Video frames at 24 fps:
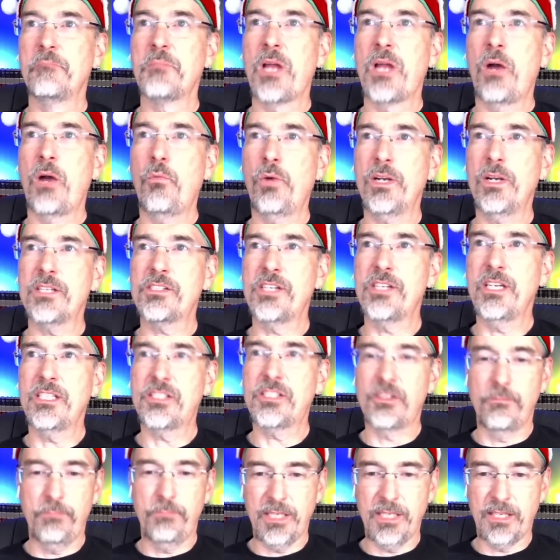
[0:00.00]
I want to say
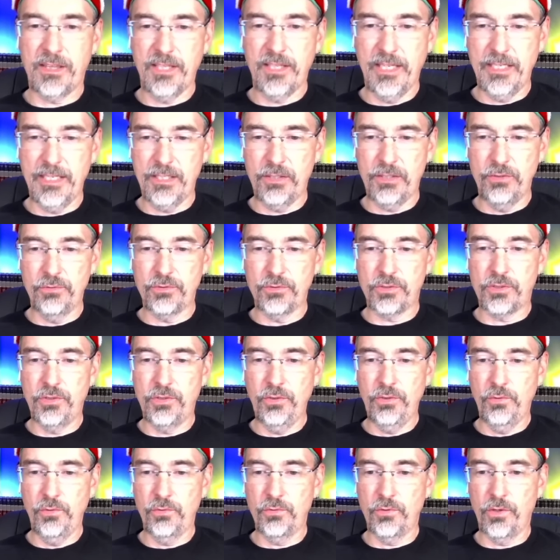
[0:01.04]
some big thank yous
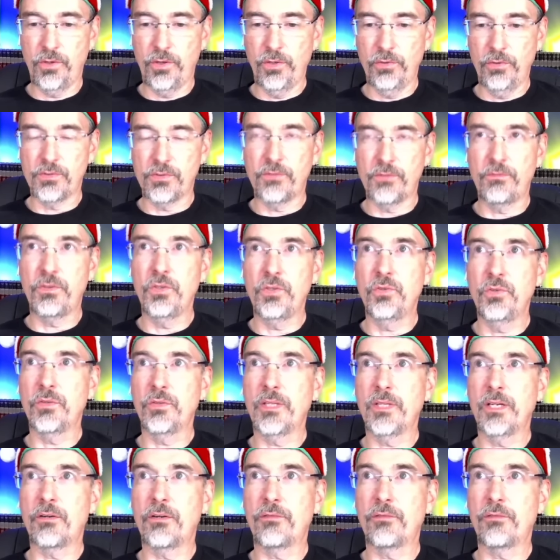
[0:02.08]
to those of you that are